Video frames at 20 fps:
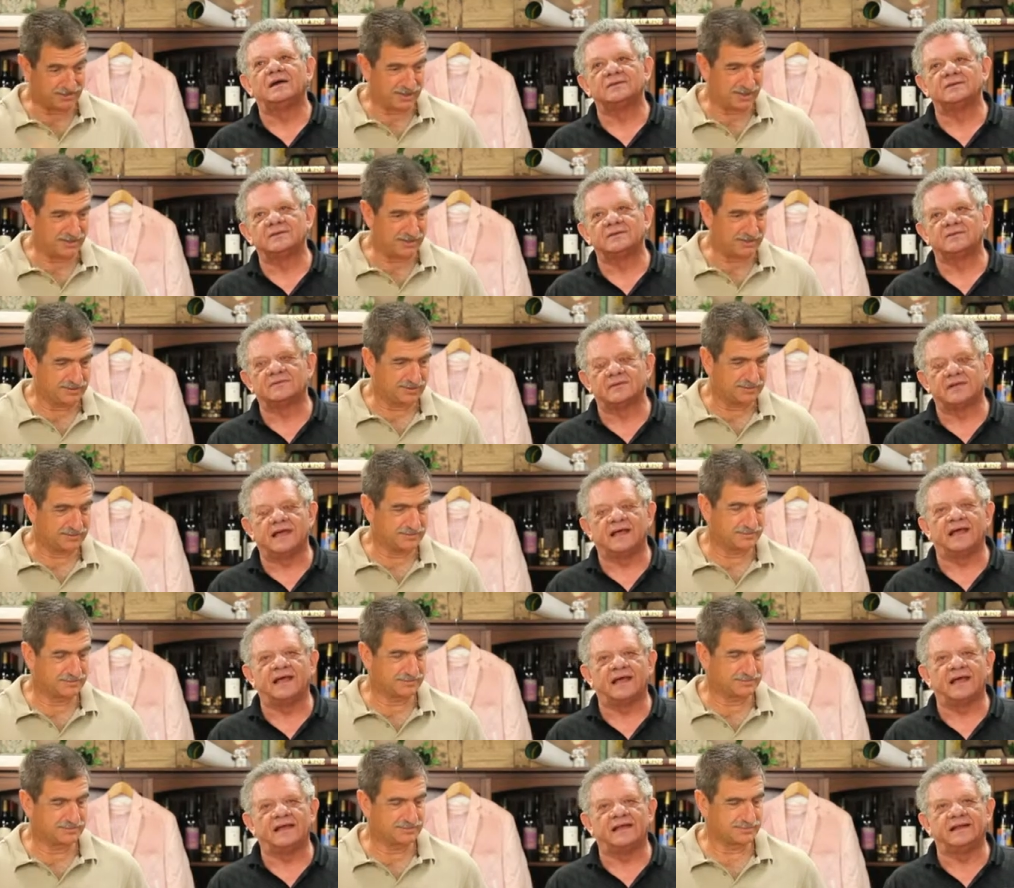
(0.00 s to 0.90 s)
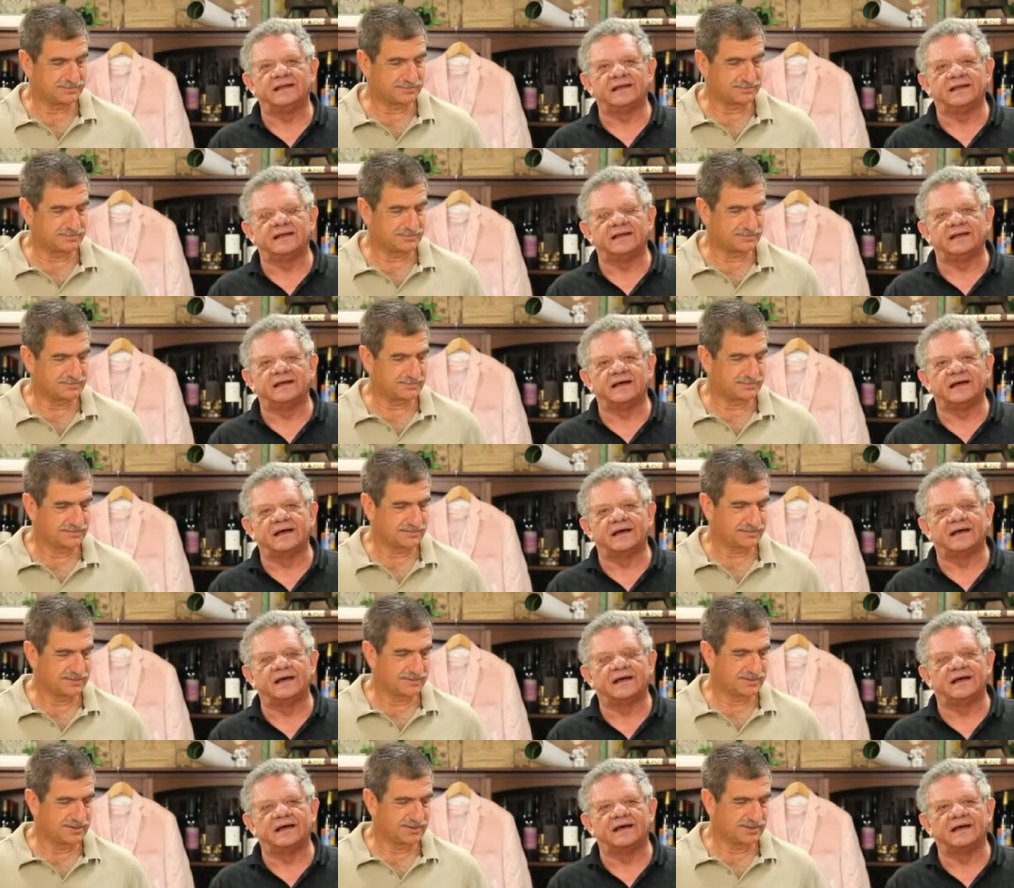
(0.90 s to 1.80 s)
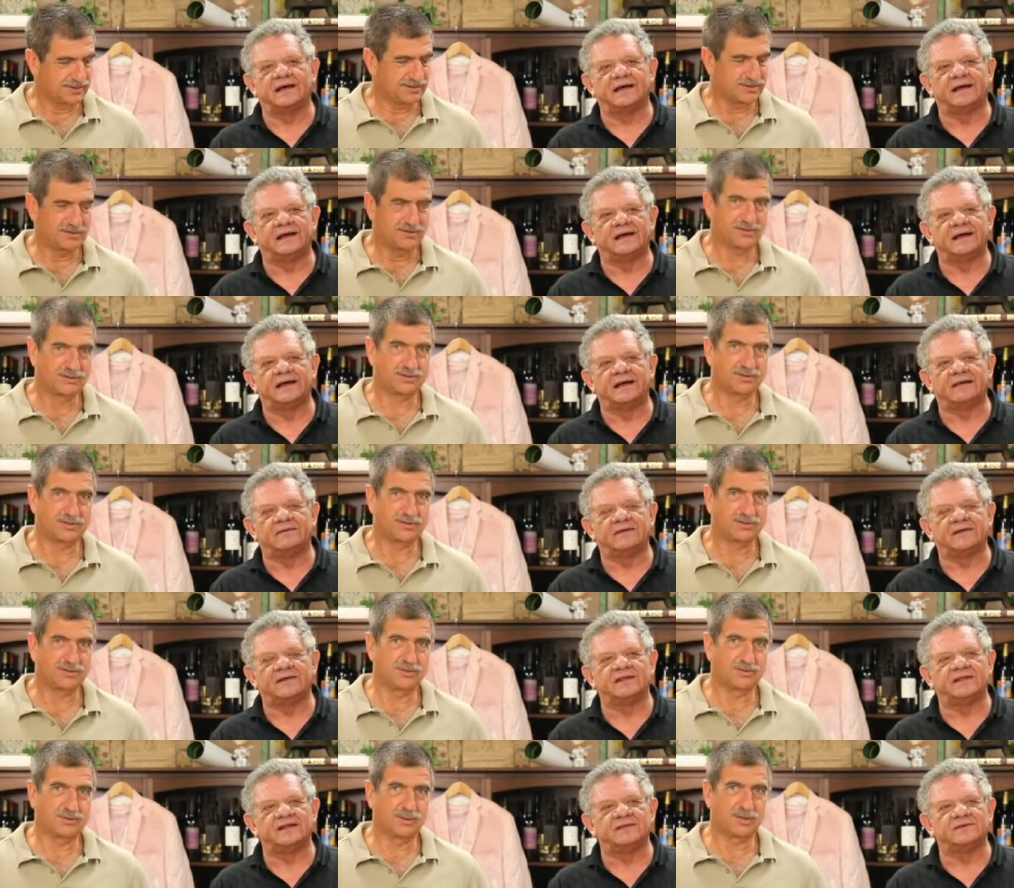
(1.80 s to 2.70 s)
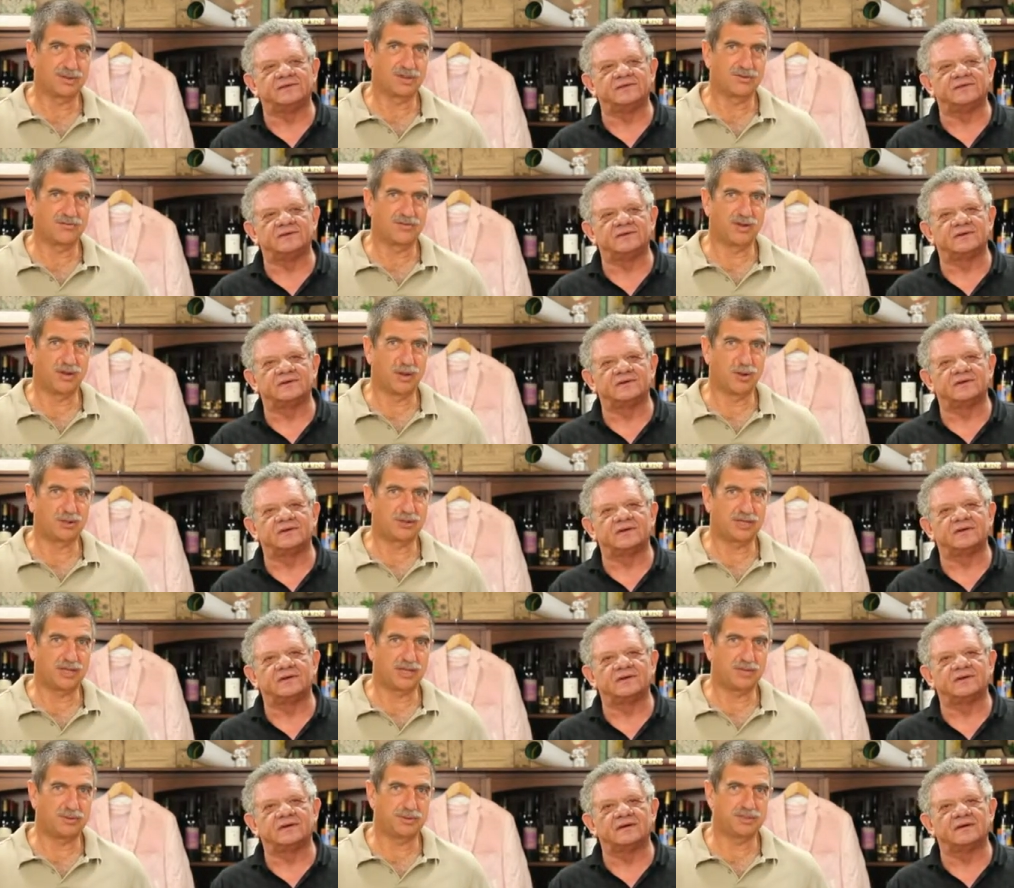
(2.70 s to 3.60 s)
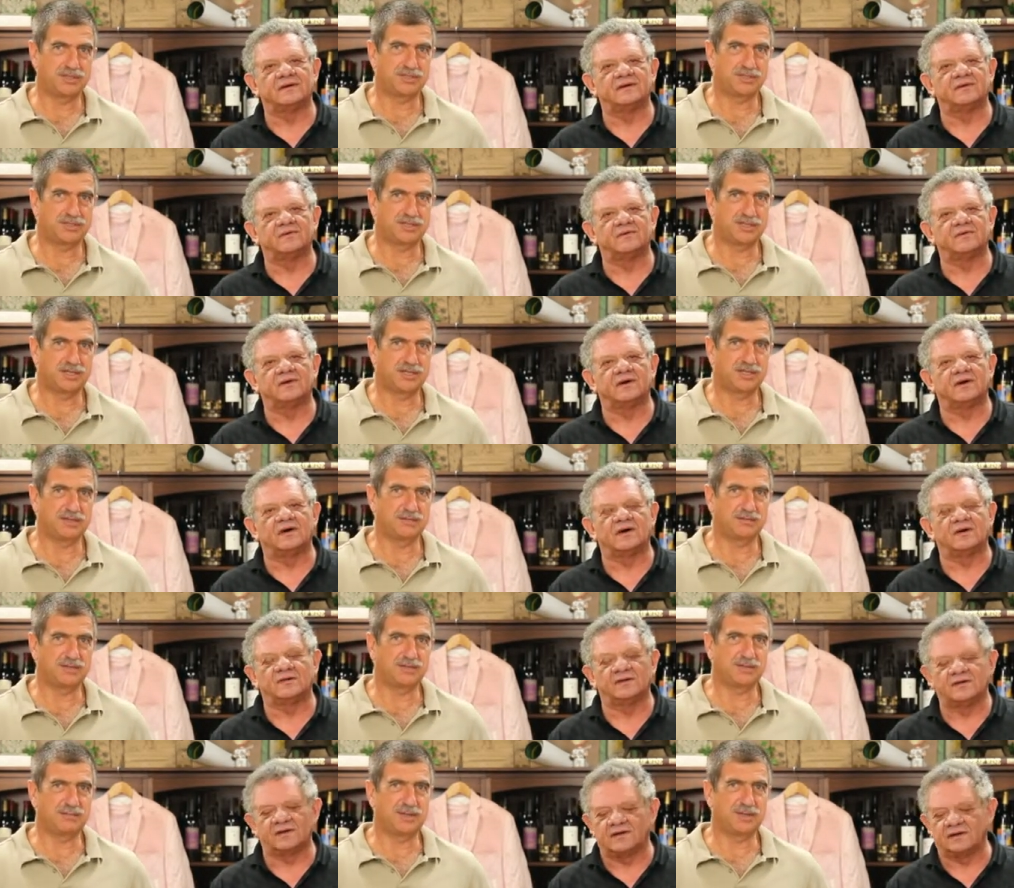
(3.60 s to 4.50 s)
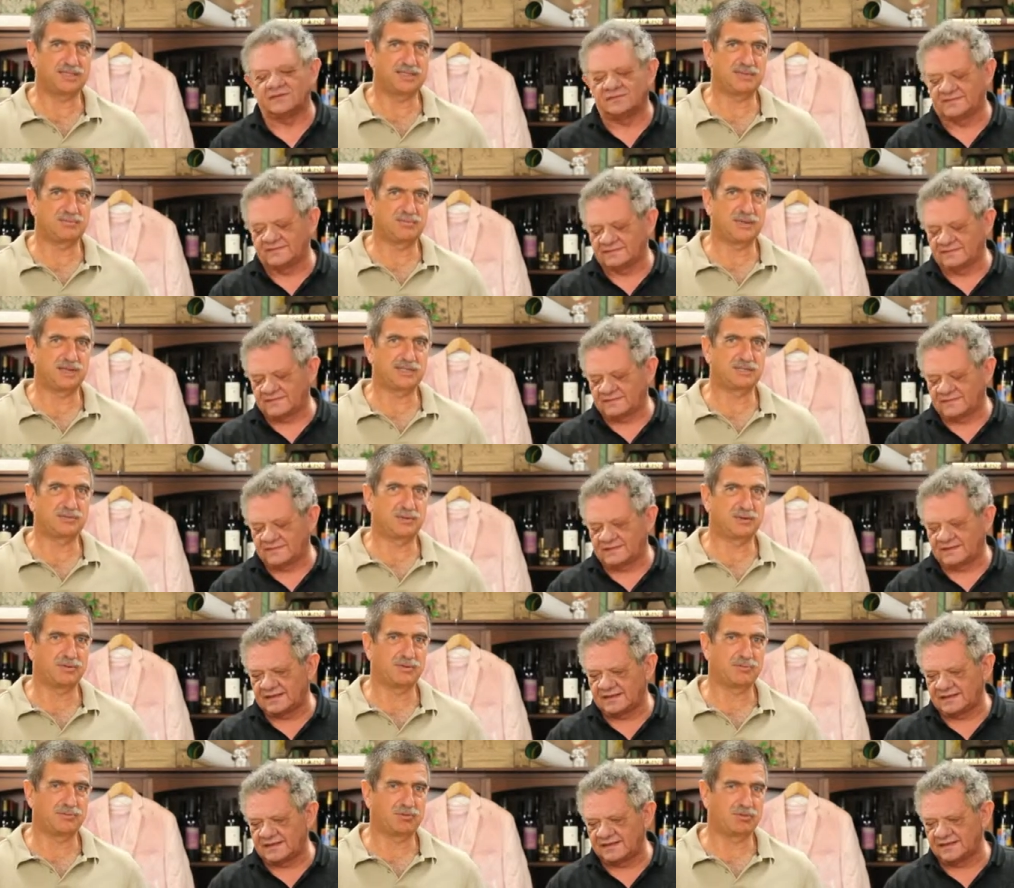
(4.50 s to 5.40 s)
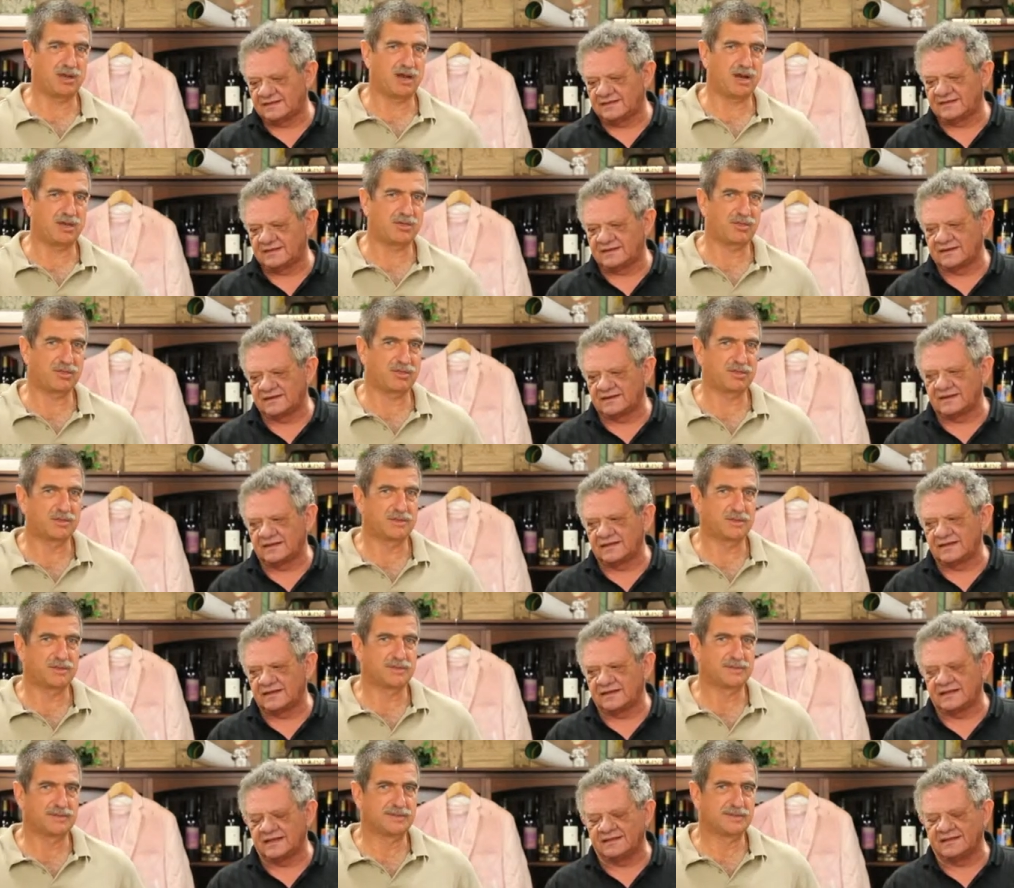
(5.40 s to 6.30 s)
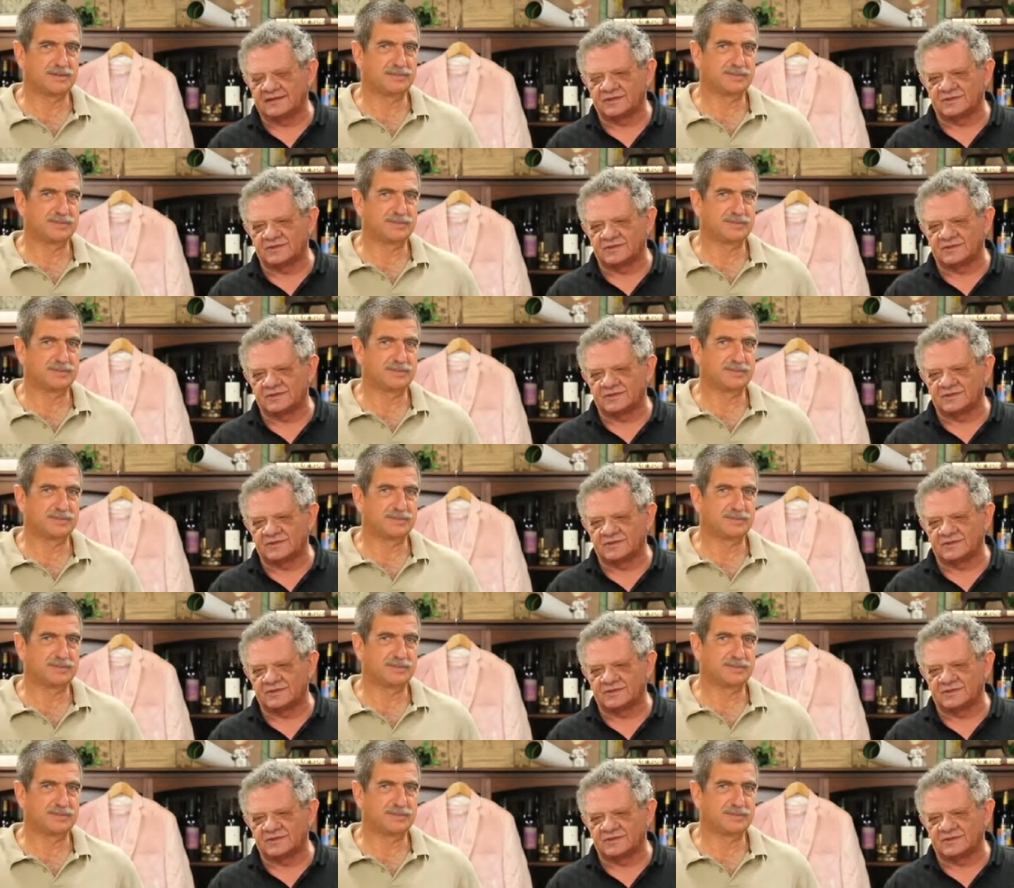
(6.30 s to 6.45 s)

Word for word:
Speaker 1: right? To and uh, what are the one other called velouté, which is the oh, which is basically oh. bechamel with broth. And then